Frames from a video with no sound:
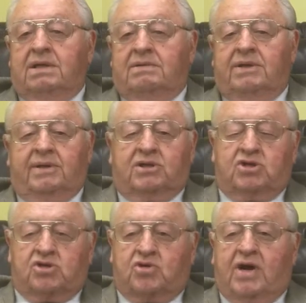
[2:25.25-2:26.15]
that the
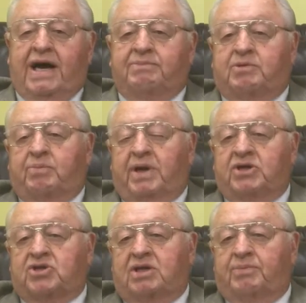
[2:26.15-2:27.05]
stripes
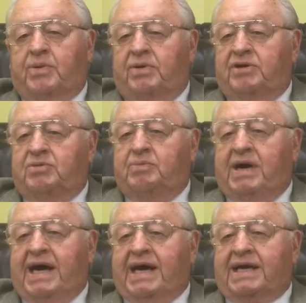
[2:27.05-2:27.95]
placed upon his
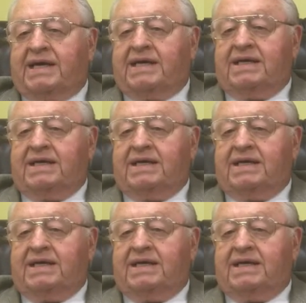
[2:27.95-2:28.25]
back,